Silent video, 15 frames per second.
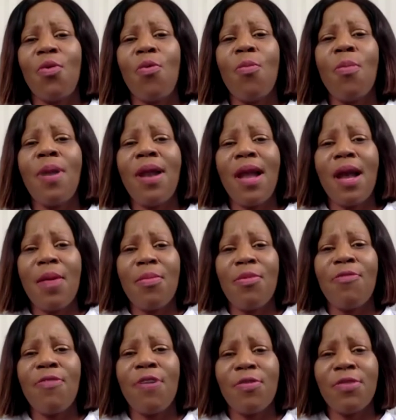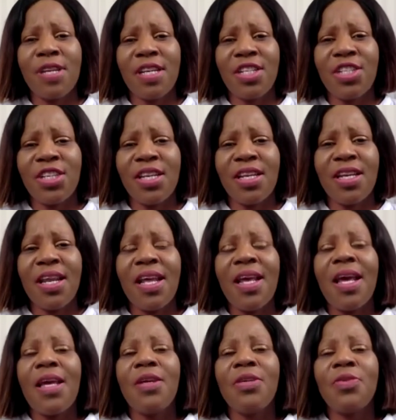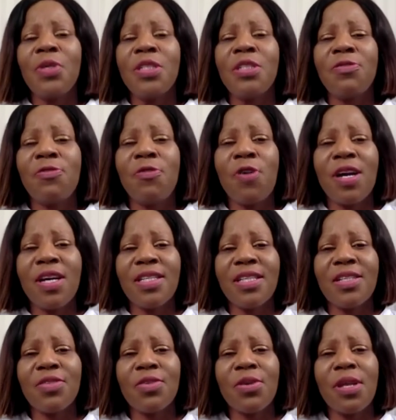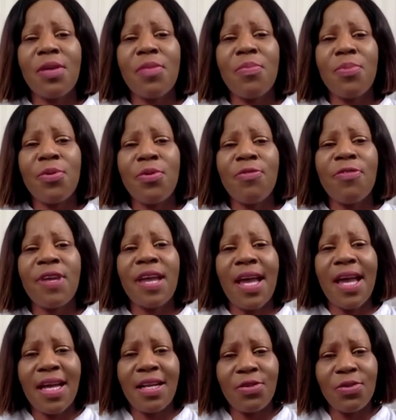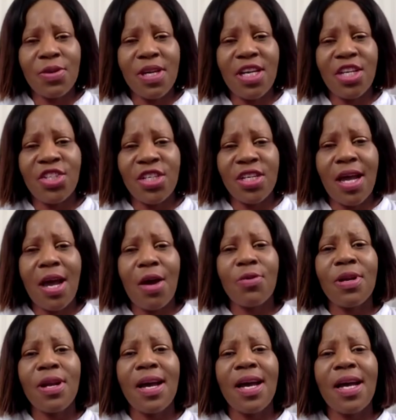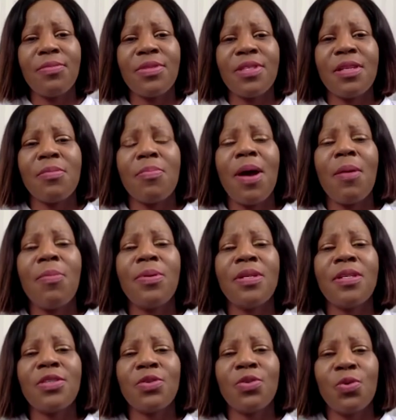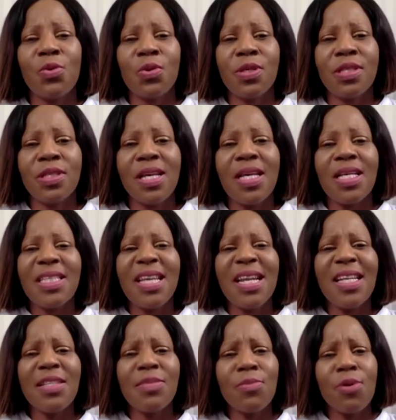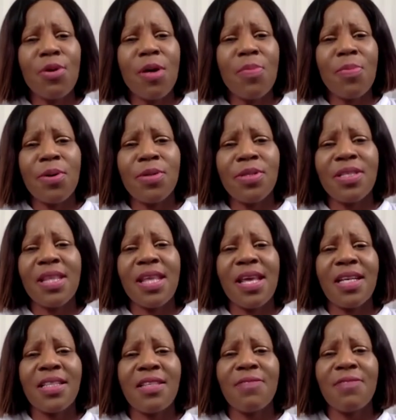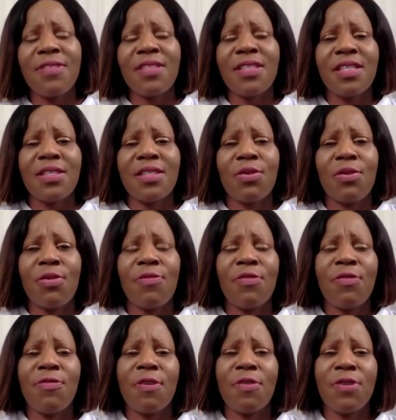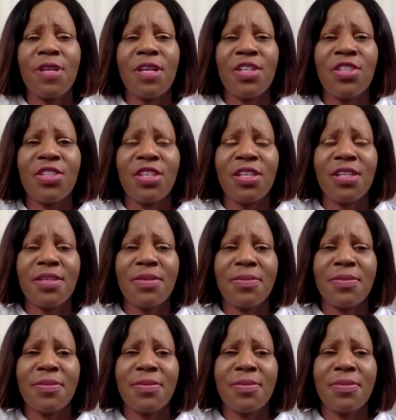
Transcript: Umlambo Foundation, which focuses on improving education outcomes in public schools. Tell us more about the activities of your foundation.